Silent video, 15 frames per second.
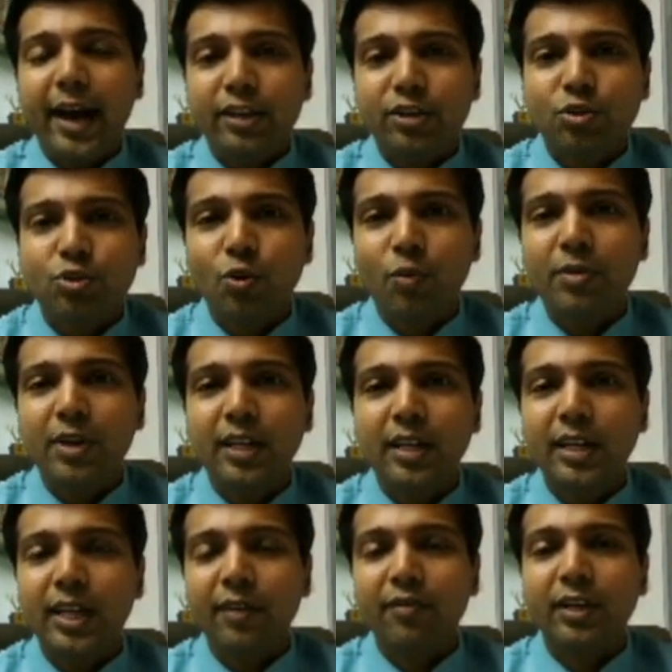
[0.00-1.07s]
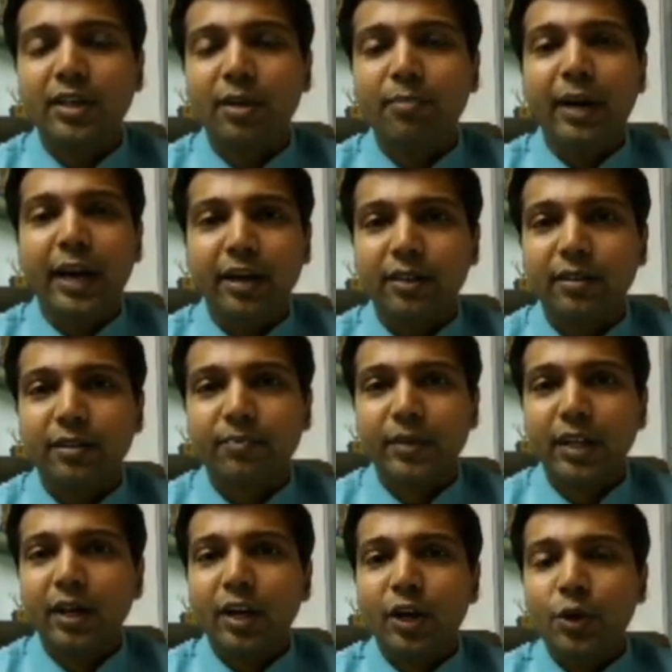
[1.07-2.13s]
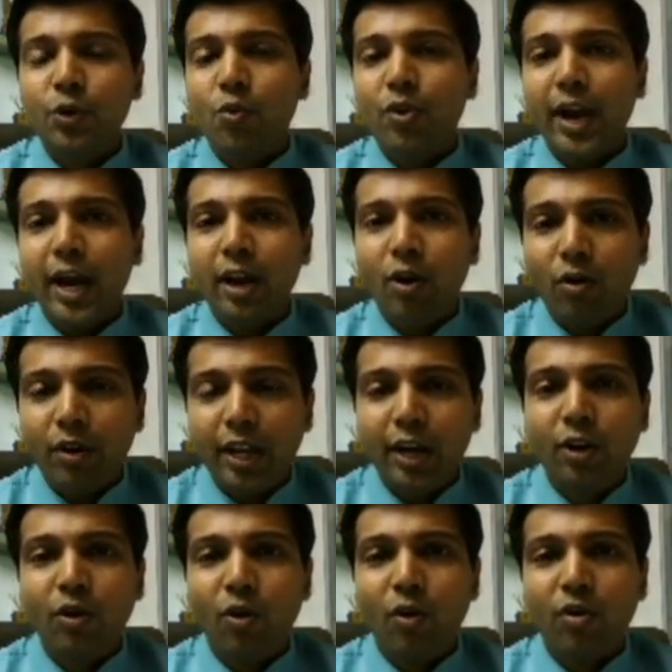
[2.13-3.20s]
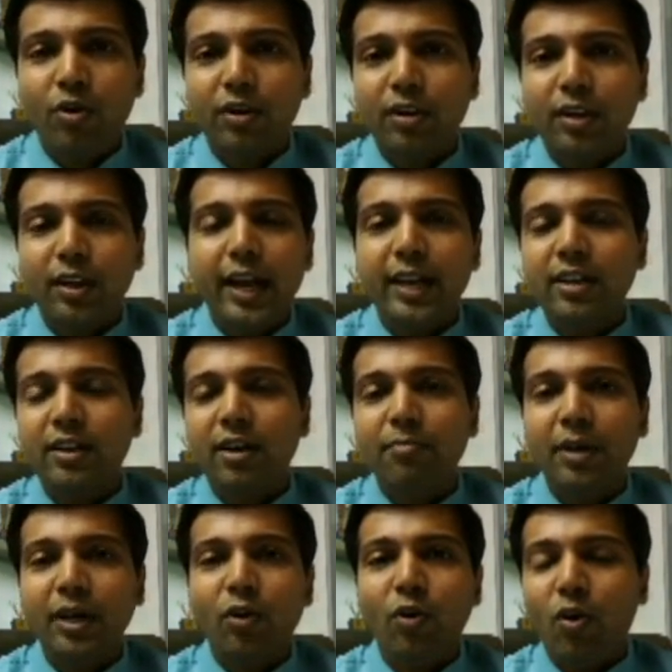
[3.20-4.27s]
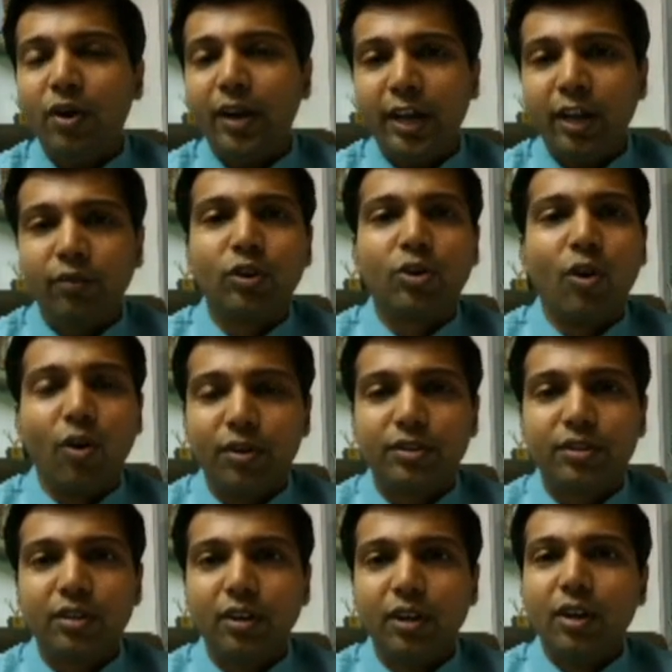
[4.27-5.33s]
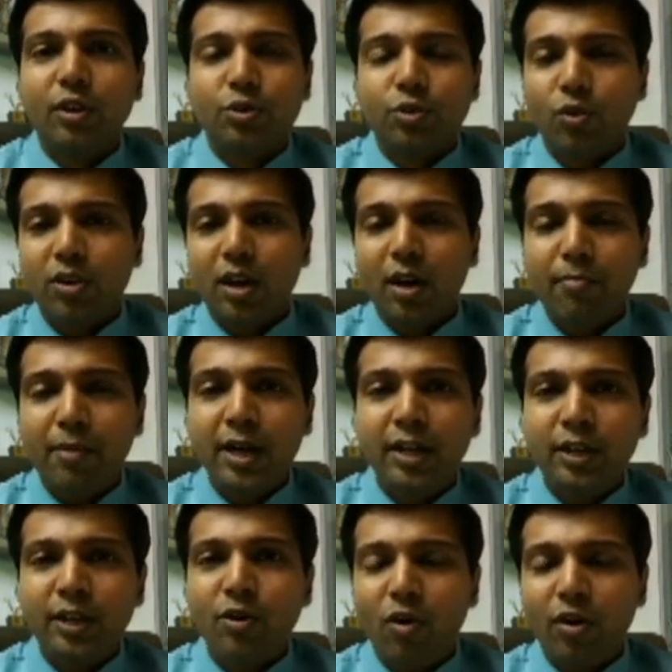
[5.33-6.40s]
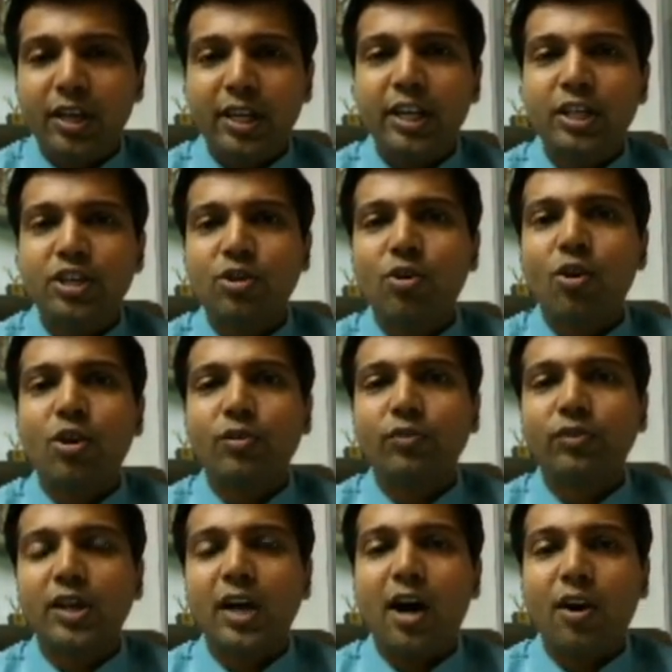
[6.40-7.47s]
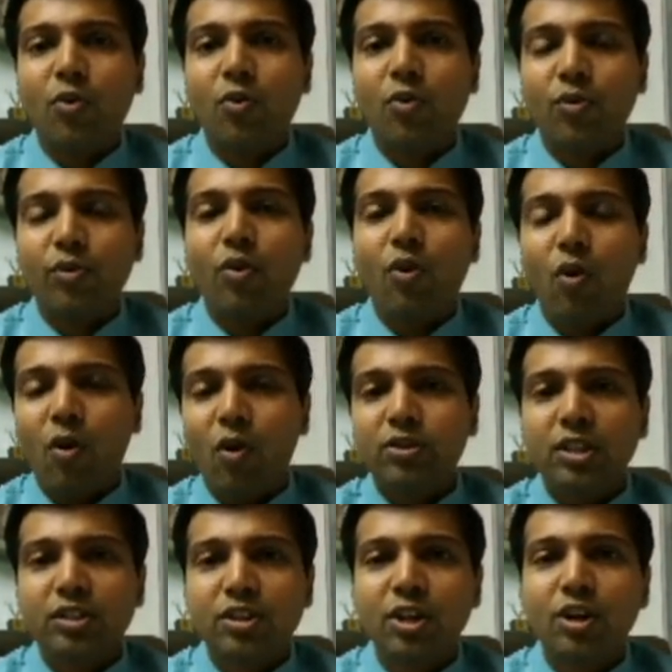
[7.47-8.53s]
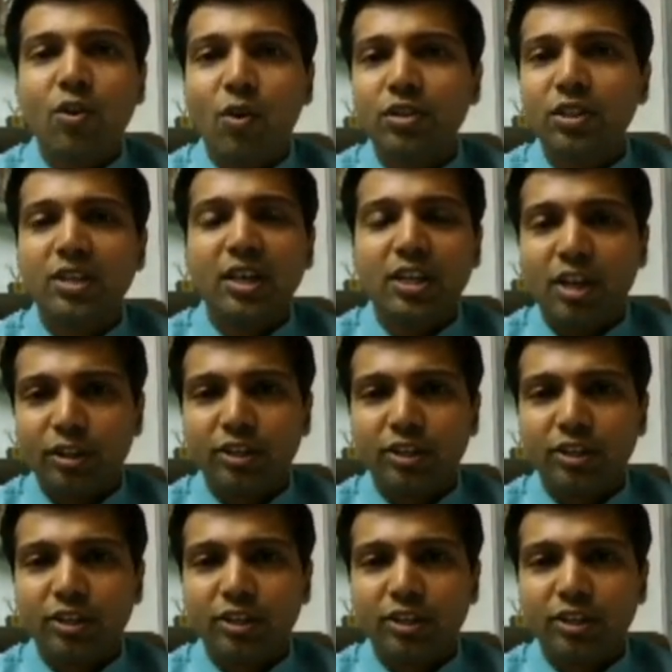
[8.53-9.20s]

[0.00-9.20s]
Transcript: has to be given comment. You cannot ignore any comment on any of the clause. So commenting on each clause of the CARO, all 16 clauses